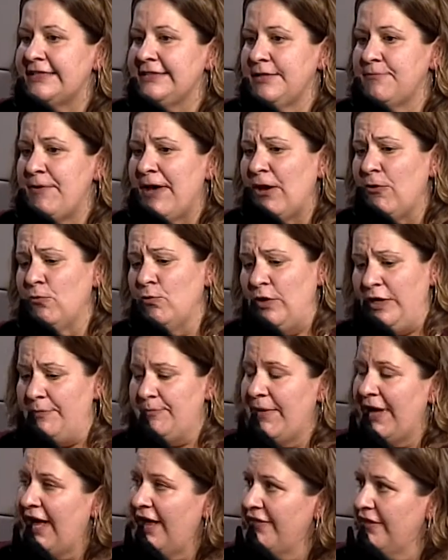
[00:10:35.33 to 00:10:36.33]
about one
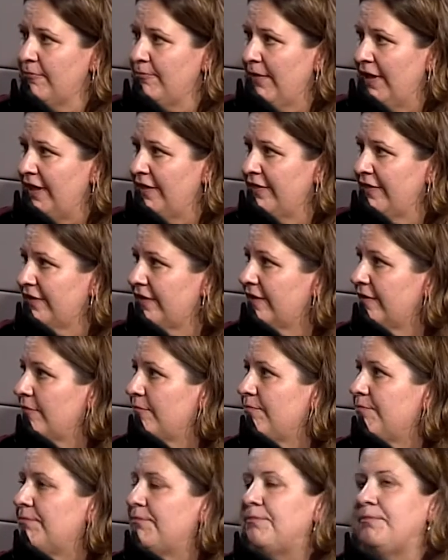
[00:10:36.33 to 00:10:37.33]
bath a month,
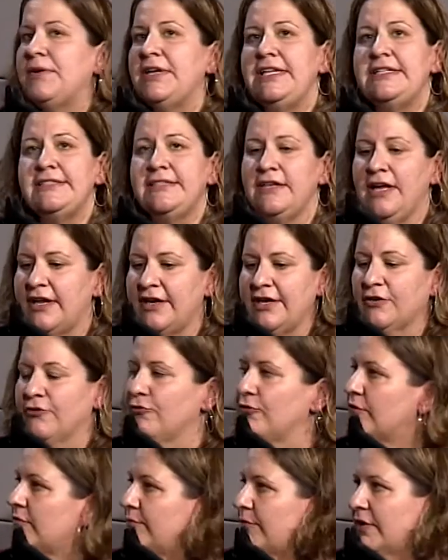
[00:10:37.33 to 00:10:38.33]
but it's not a
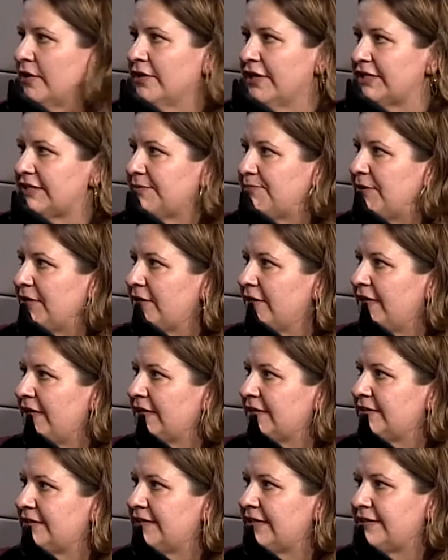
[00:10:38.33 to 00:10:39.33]
groomer
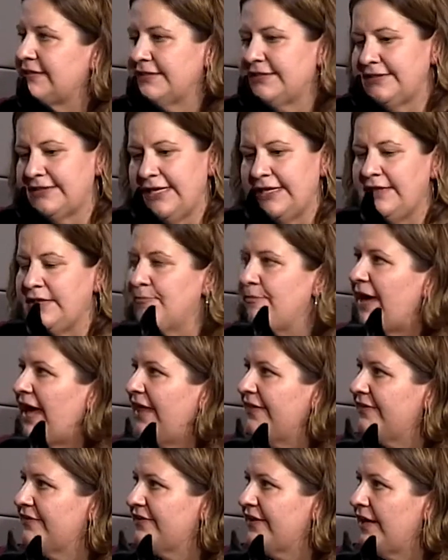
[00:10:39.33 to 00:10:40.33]
experience. It's in the
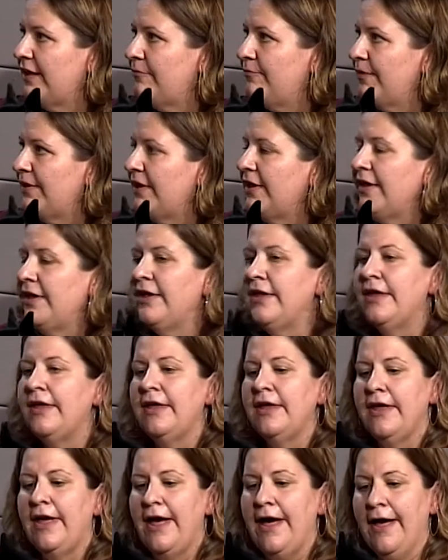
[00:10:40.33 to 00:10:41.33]
bathtub. Okay.
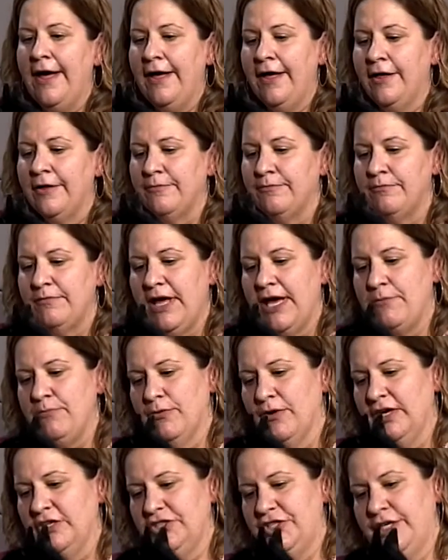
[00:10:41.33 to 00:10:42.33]
Um, I
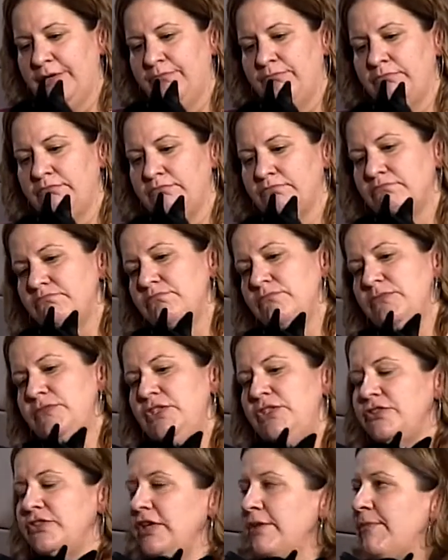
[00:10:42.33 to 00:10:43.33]
brush him
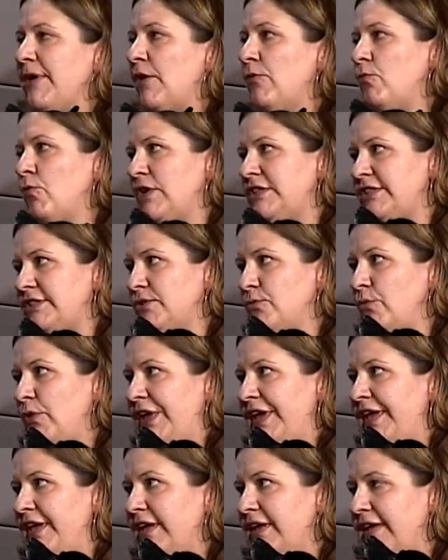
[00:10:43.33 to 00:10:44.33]
usually about once a
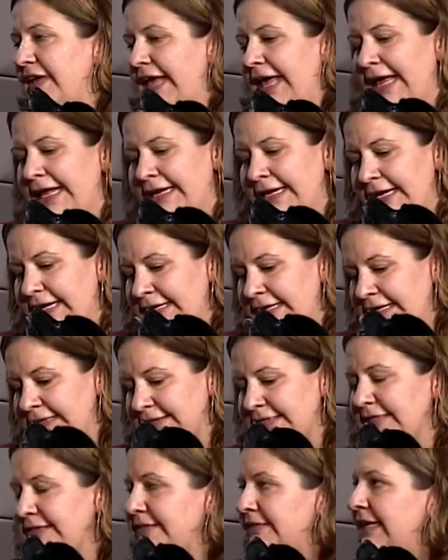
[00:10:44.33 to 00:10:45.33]
week, mm-hmm. and he needs
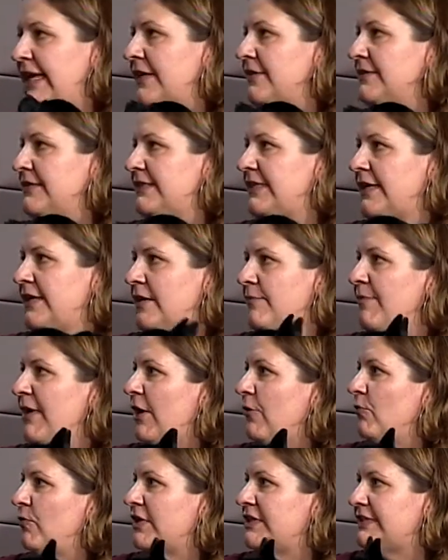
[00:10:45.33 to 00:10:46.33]
his nails done
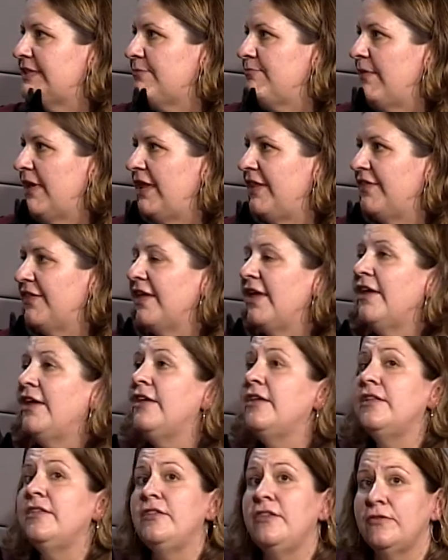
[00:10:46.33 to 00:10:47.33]
about once a month.
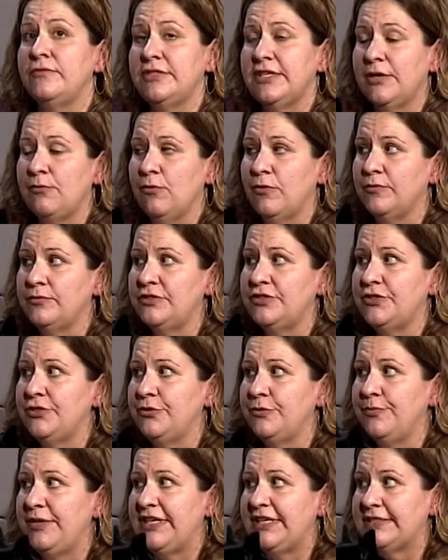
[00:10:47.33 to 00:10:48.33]
Okay. Those I won't
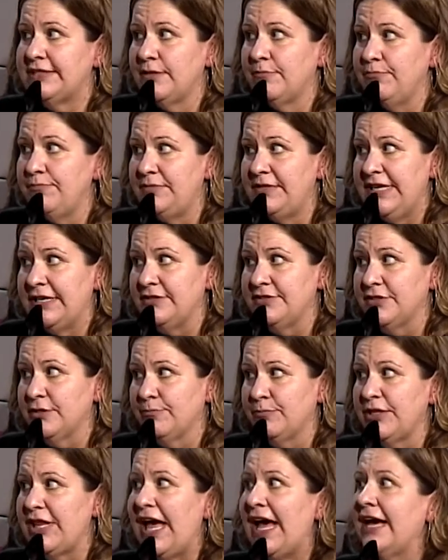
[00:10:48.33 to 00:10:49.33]
do because the nails are
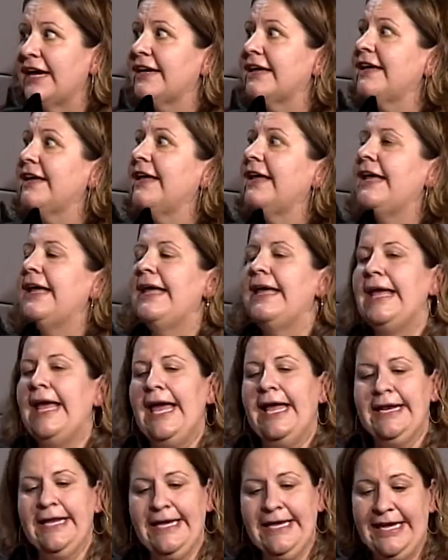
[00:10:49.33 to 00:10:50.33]
black, uh-huh.
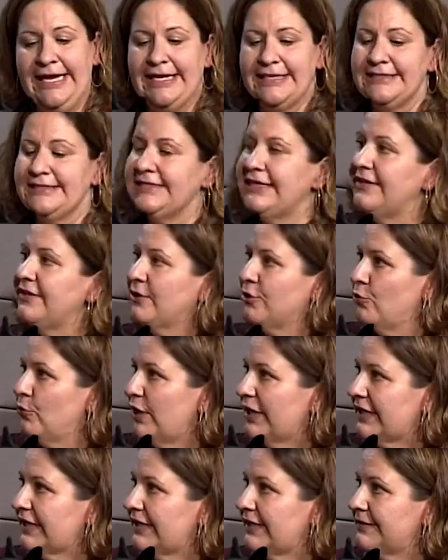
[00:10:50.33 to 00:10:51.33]
and I can't see the
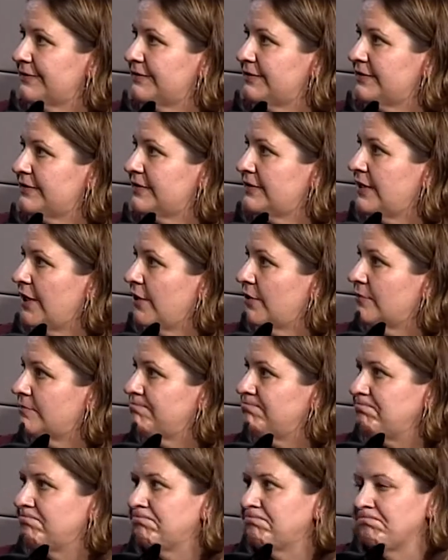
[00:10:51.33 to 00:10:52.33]
quick. Okay. So
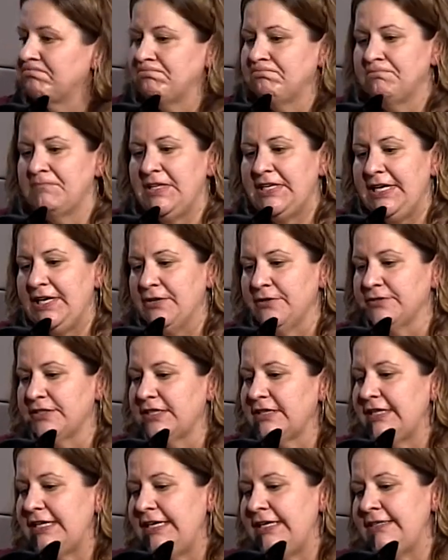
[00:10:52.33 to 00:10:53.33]
okay. Ears
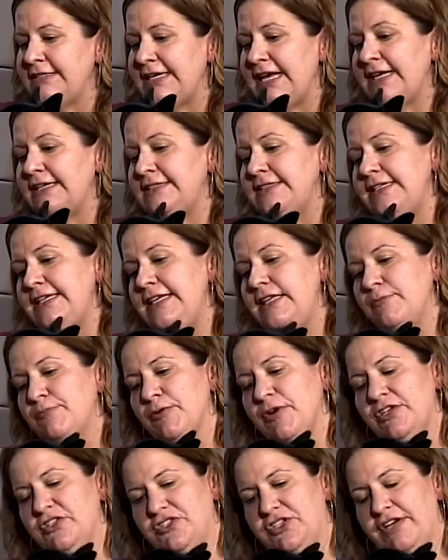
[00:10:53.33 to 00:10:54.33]
cleaned and teeth
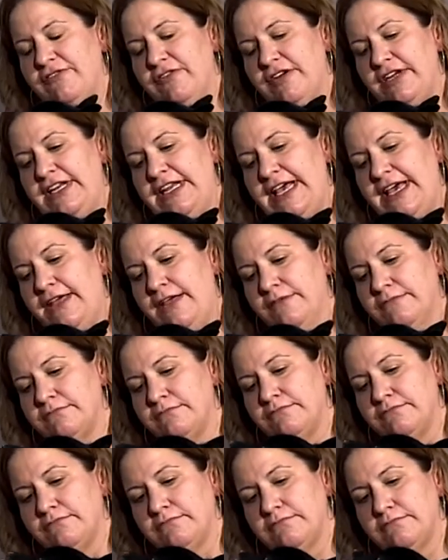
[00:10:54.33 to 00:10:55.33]
brushed every day.
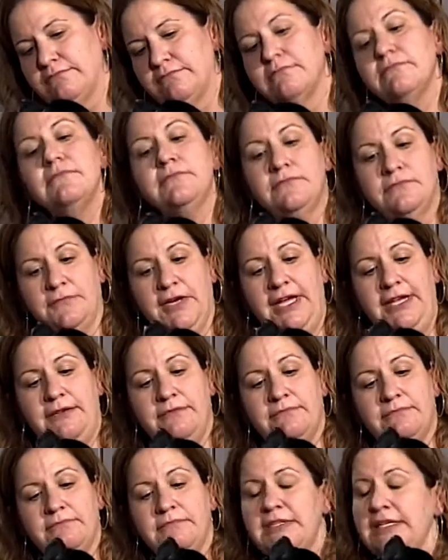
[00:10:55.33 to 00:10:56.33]
Right.
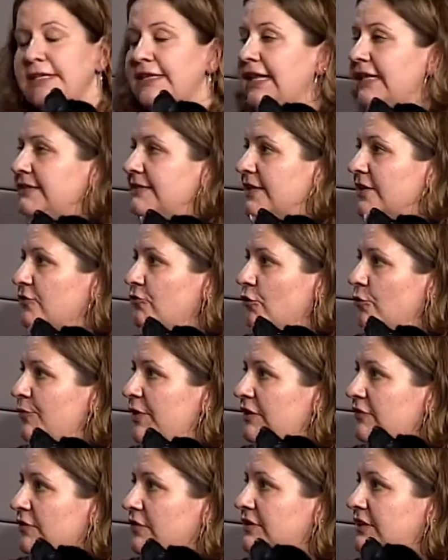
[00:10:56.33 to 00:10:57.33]
Yes. That's the grooming
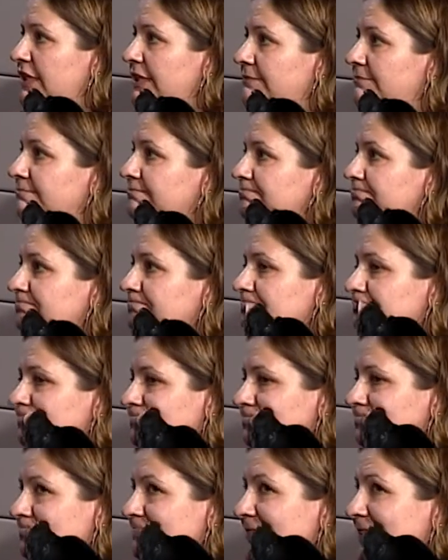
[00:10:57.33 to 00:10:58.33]
routine.
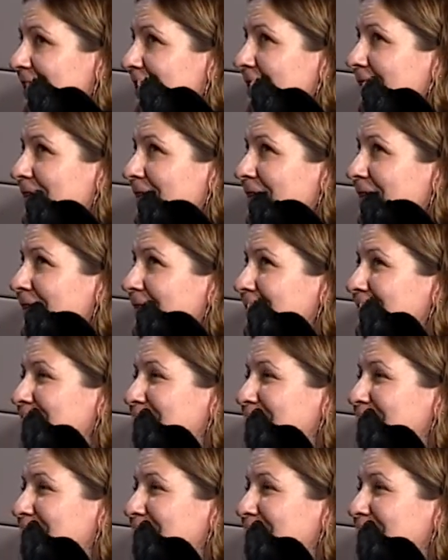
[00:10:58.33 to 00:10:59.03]
Well, that's, that,